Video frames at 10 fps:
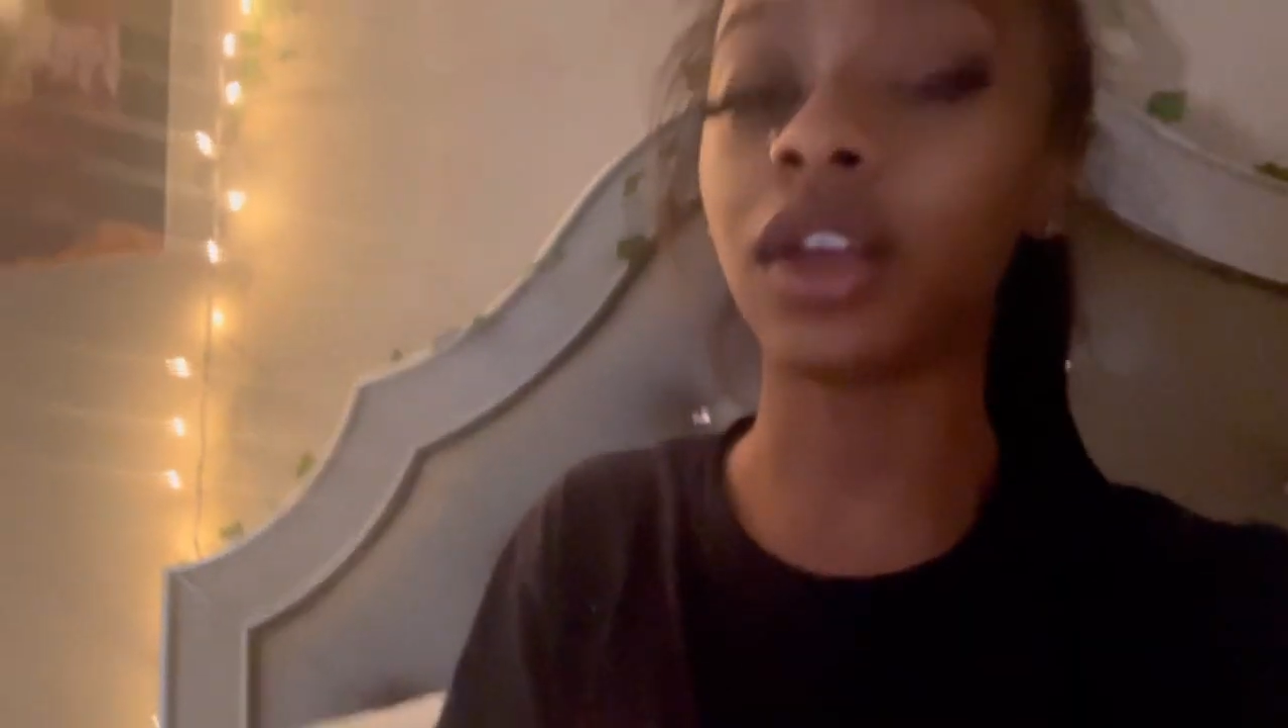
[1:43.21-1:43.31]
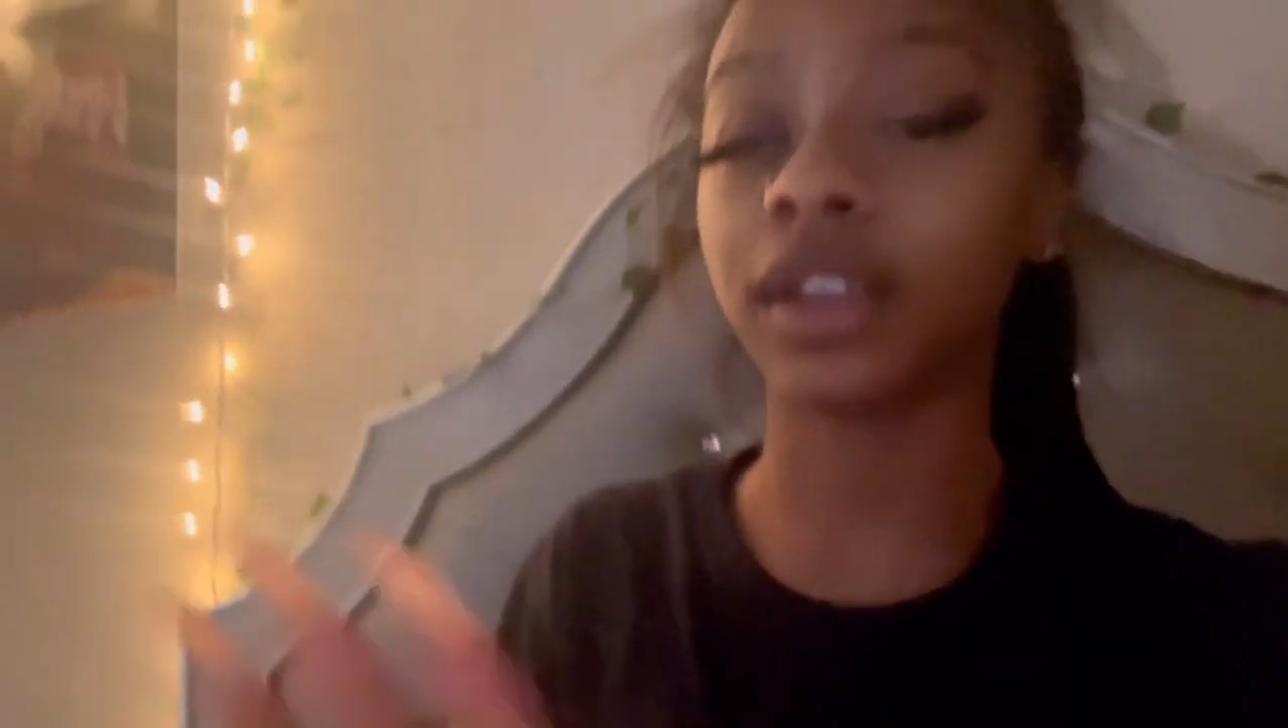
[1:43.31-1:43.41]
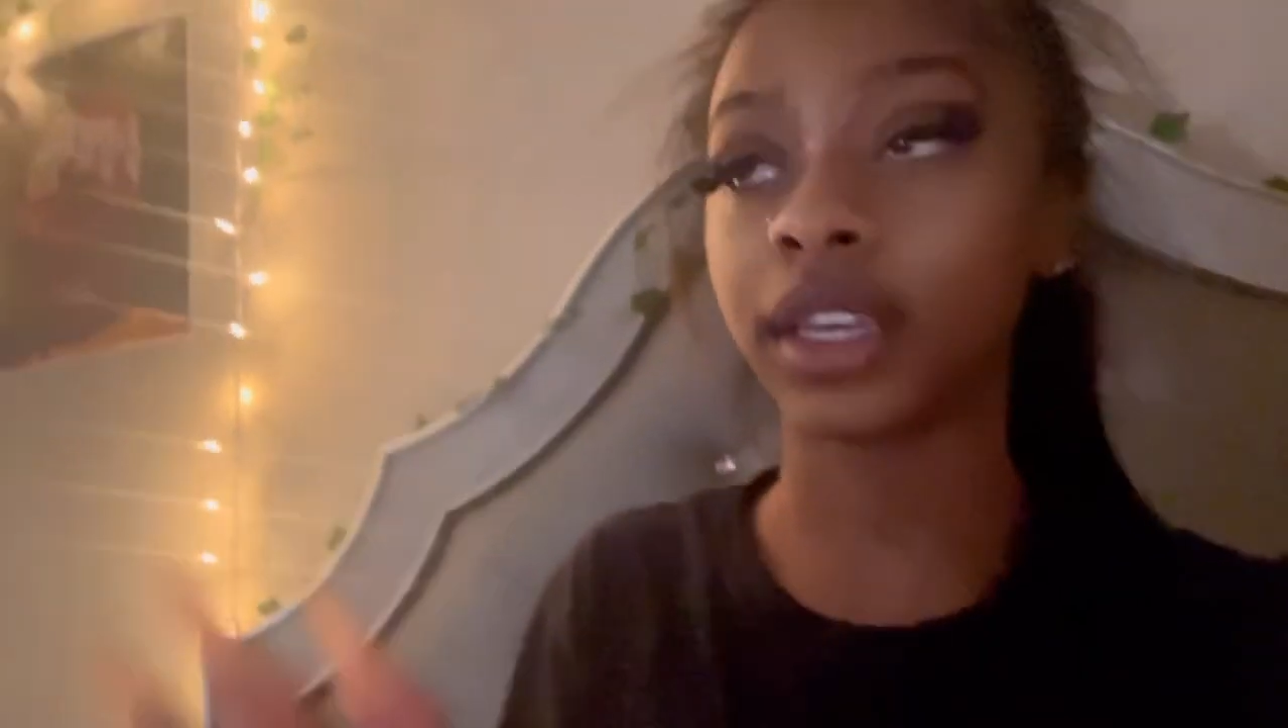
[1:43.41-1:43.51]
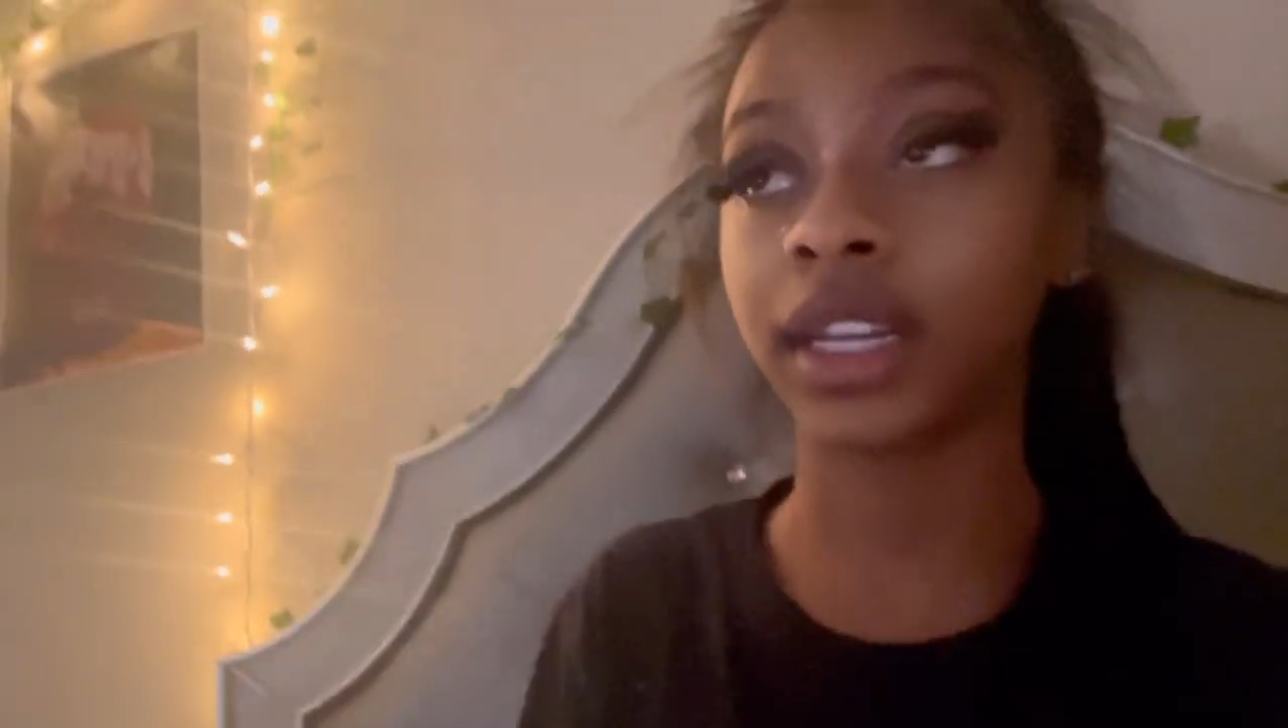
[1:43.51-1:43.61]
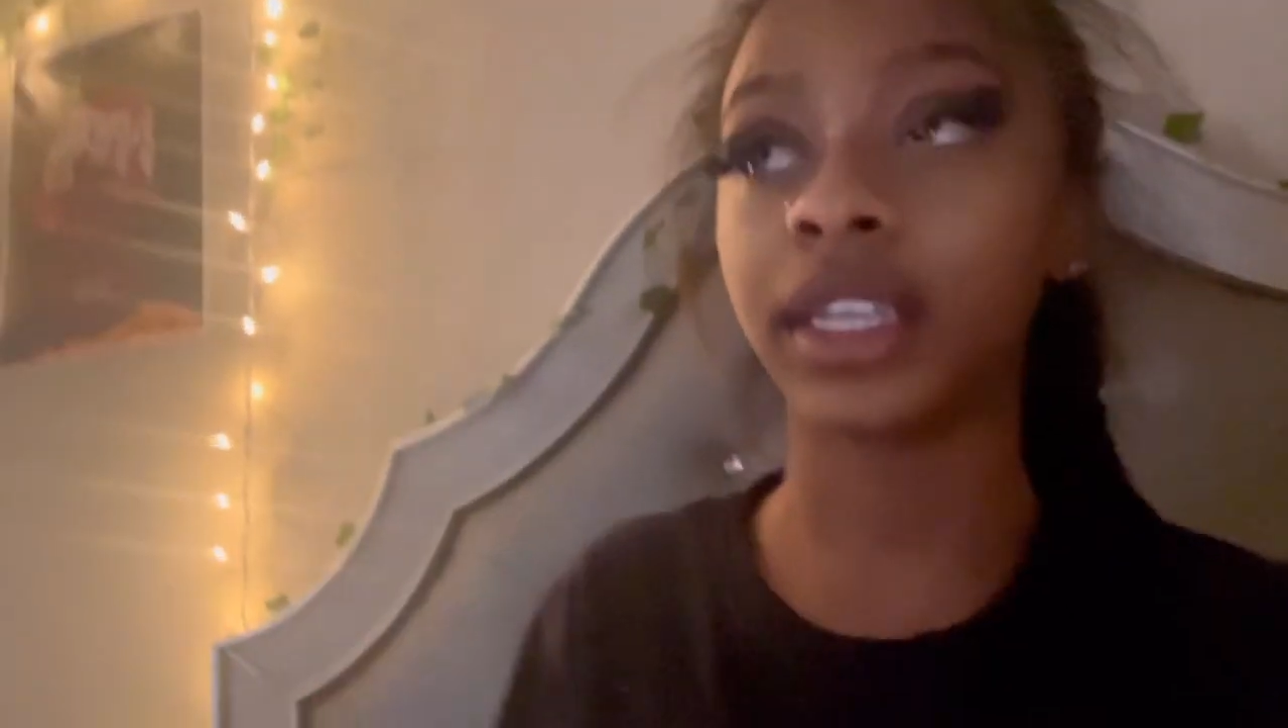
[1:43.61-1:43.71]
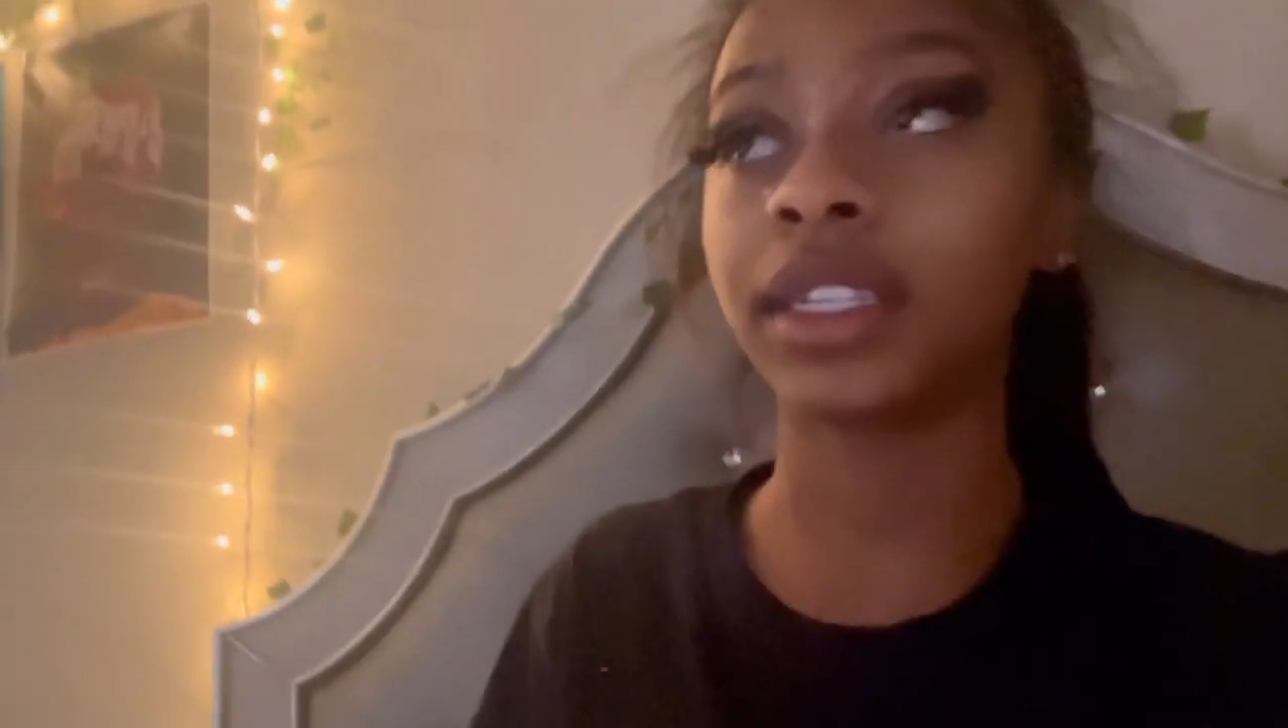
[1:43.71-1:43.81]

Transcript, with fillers: Y'all get an